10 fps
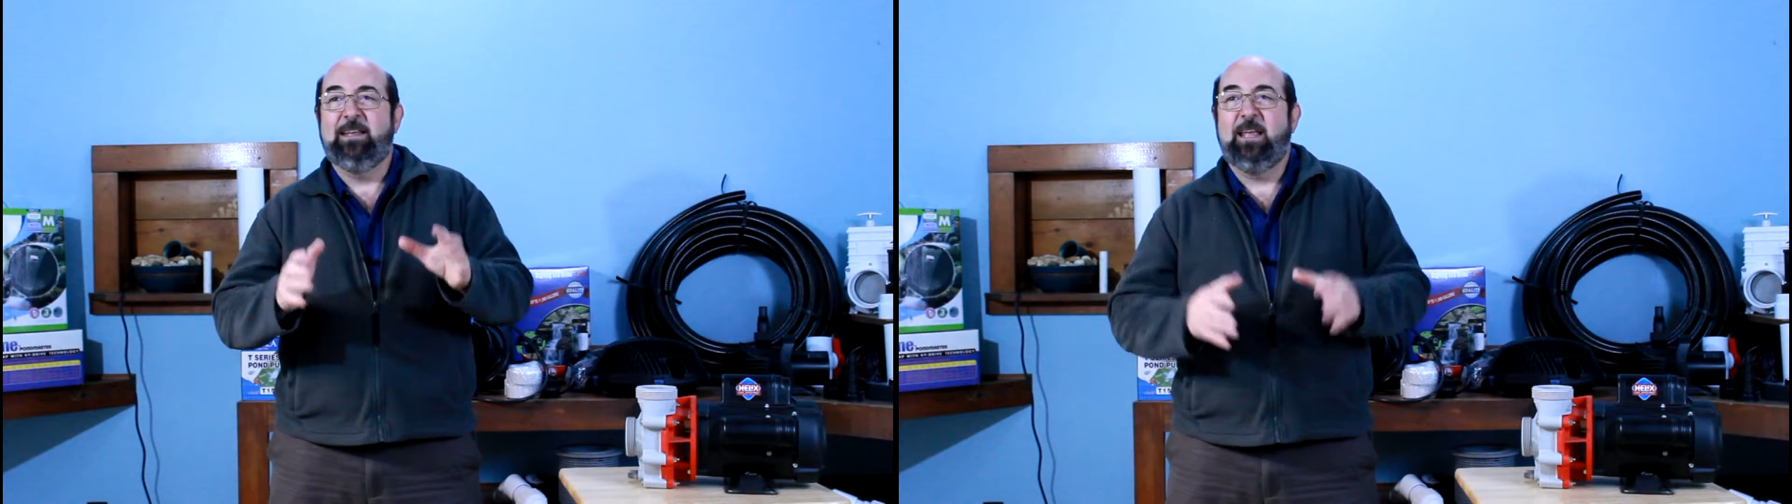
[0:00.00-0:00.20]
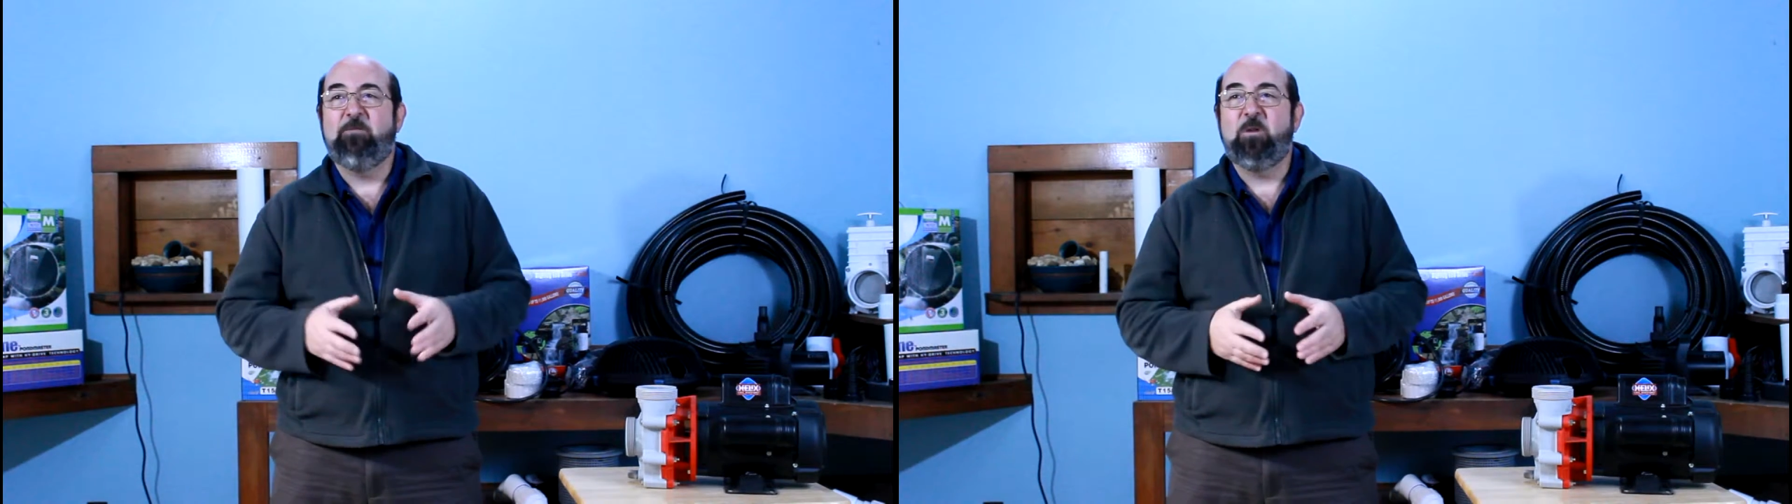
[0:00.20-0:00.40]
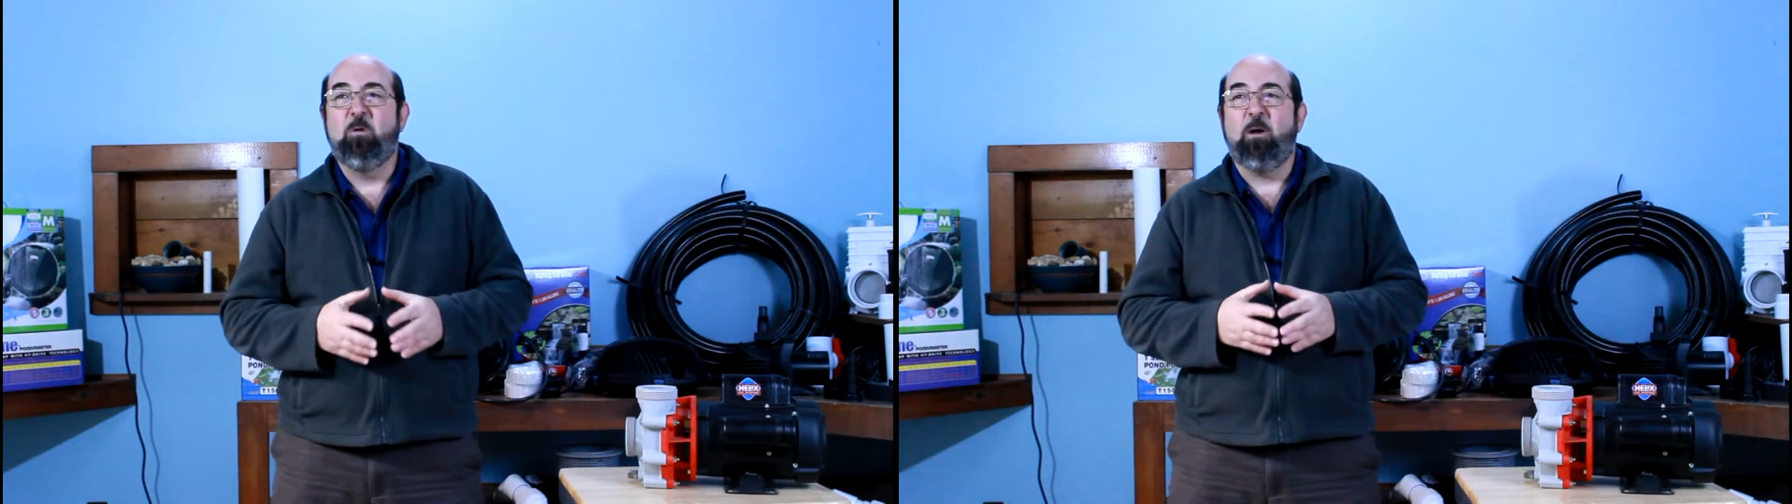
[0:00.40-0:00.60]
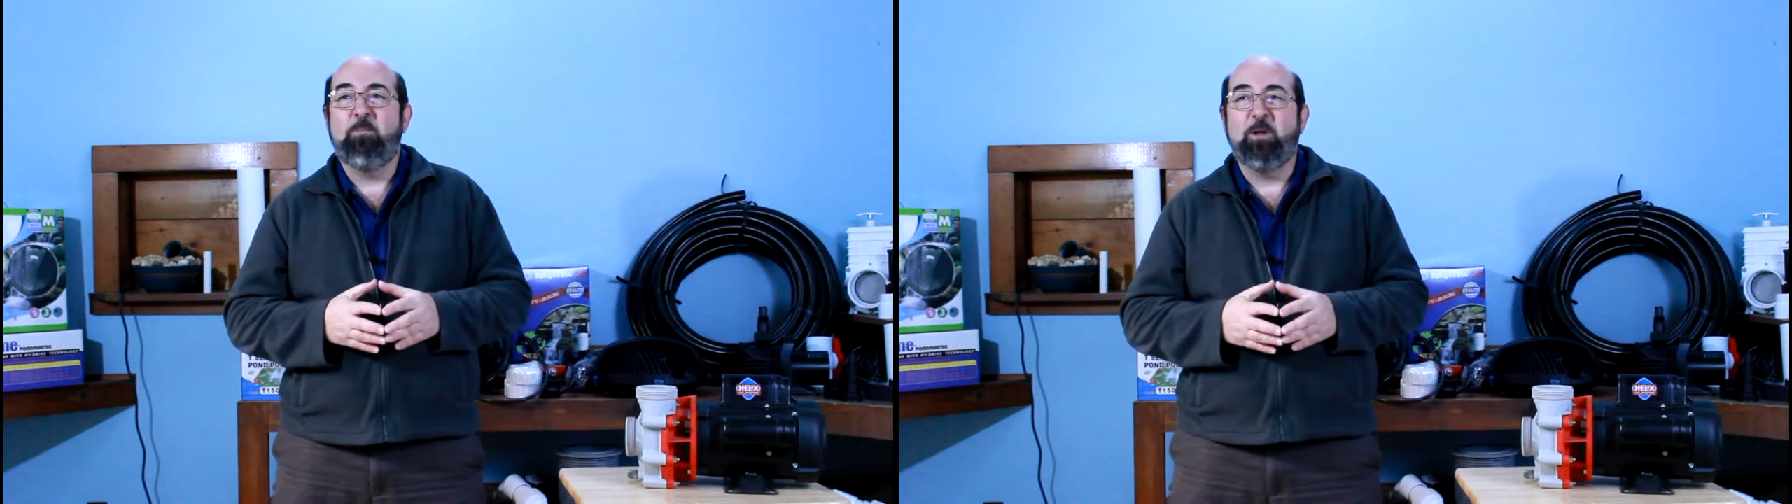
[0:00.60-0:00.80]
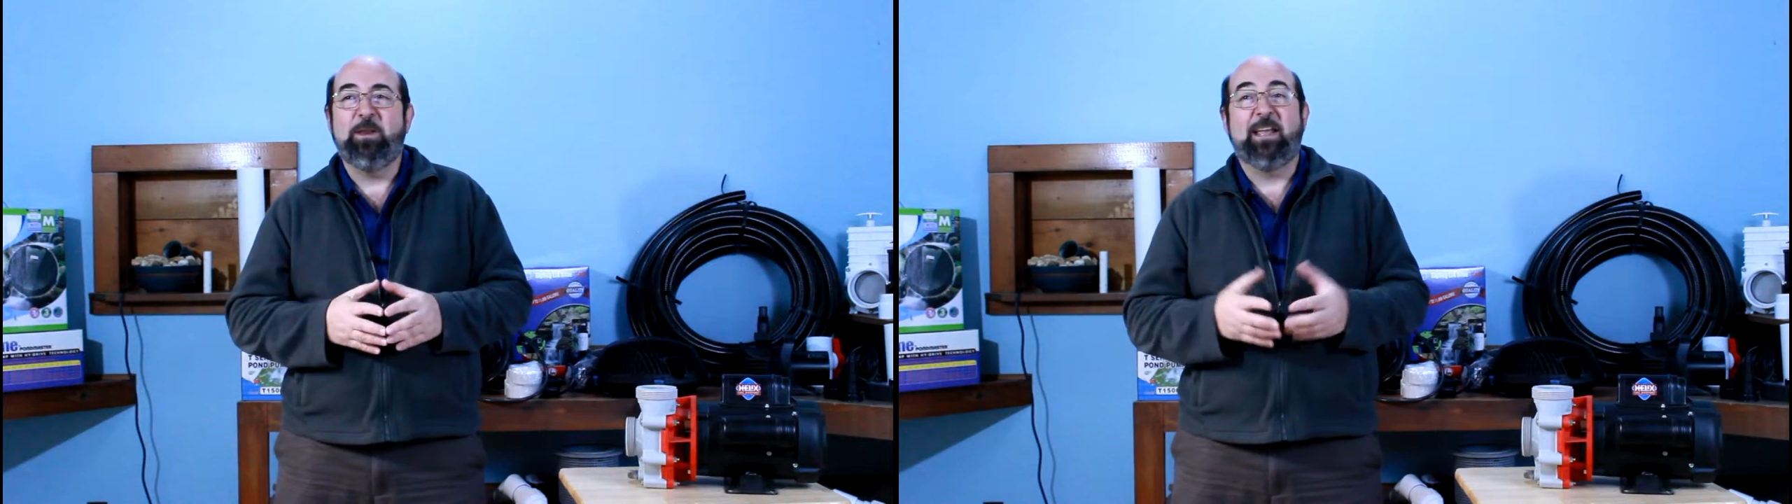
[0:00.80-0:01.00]
if you are
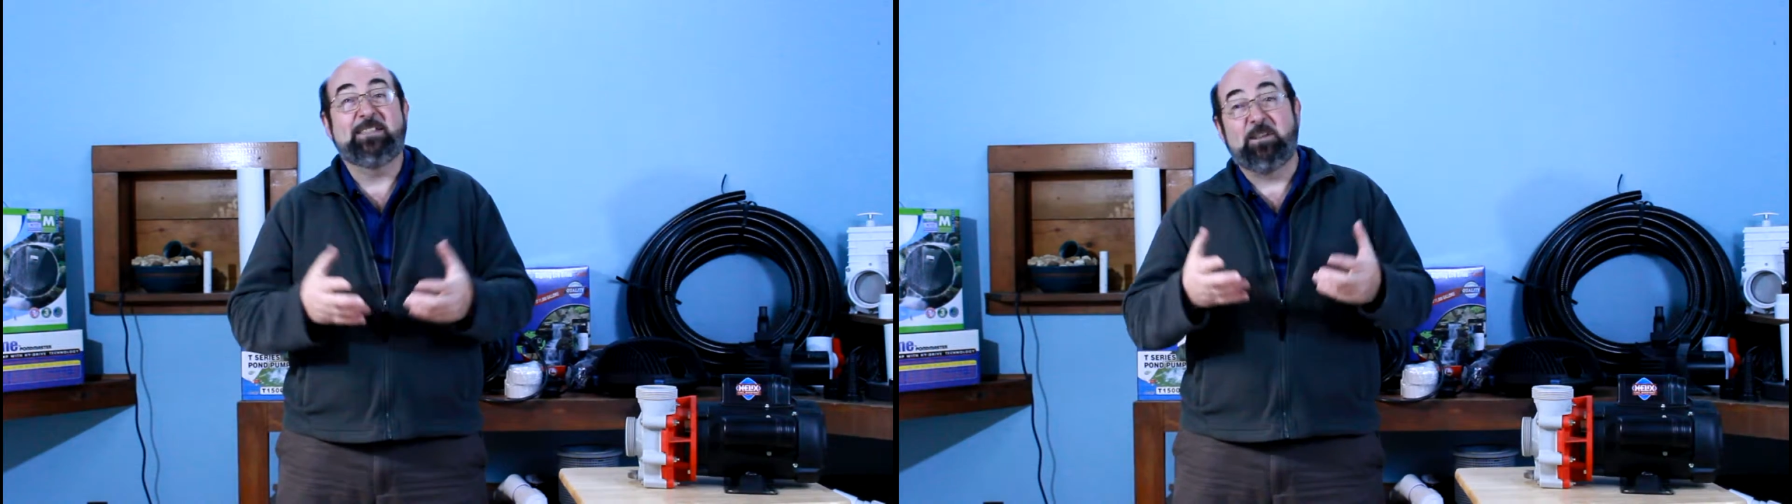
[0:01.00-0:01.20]
building a